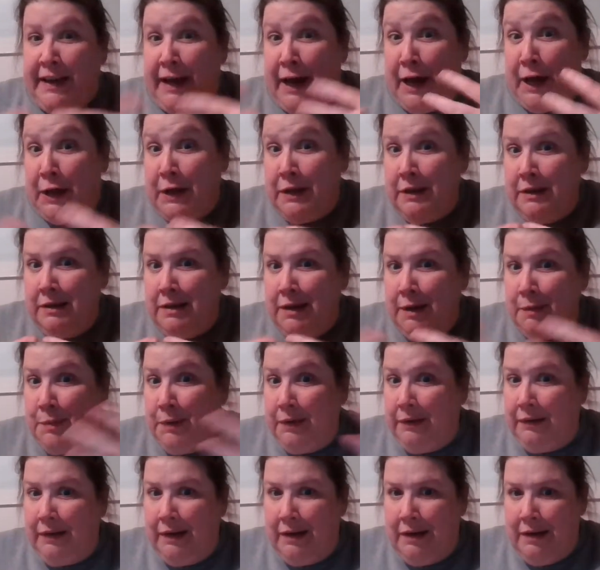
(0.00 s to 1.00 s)
got the
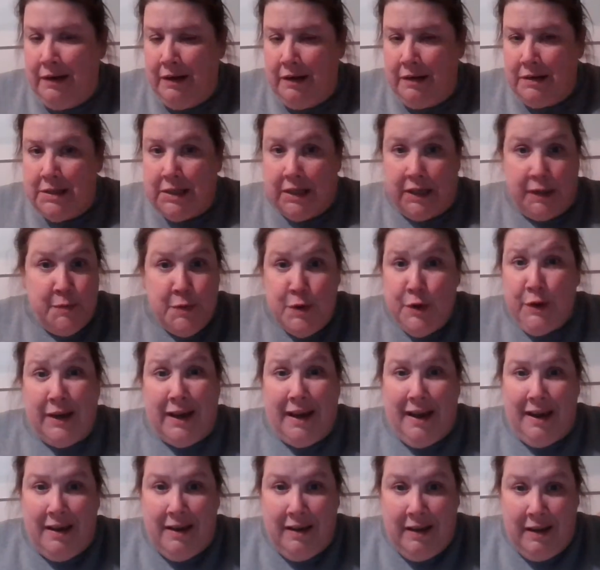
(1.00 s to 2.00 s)
ability to
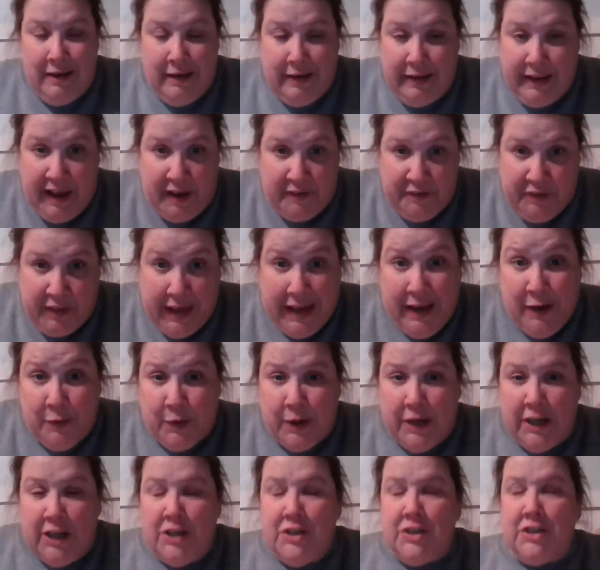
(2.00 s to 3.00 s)
communicate and have
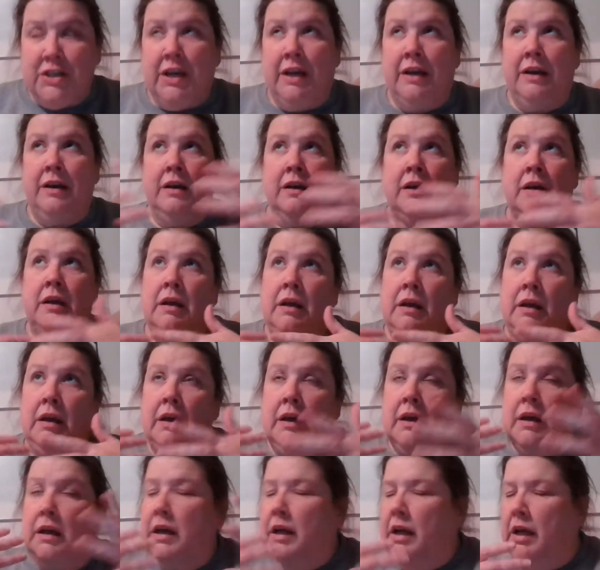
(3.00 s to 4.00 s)
language. And
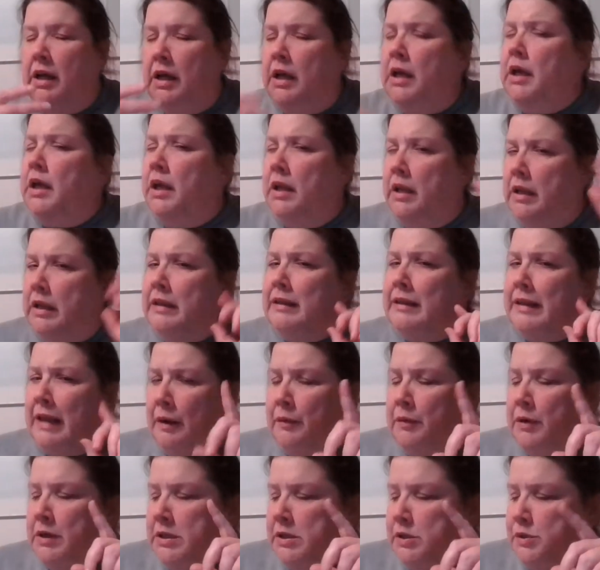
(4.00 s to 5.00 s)

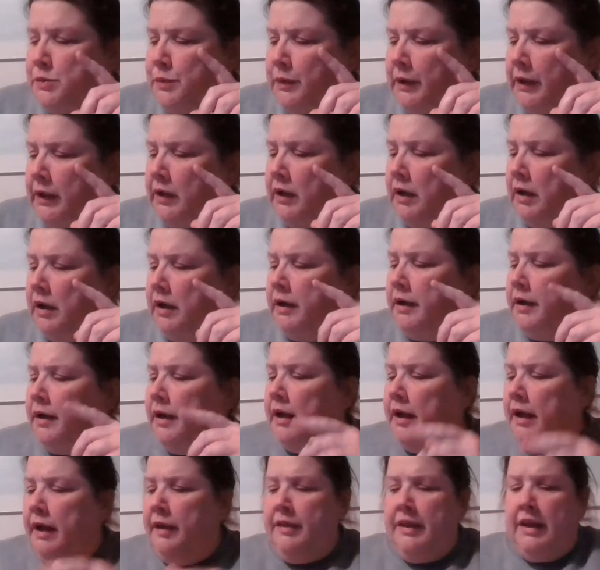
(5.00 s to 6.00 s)
that one is really good.
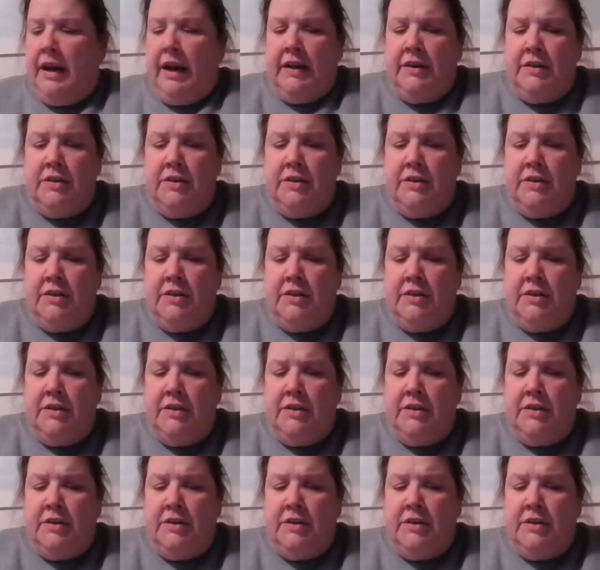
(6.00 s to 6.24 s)
And then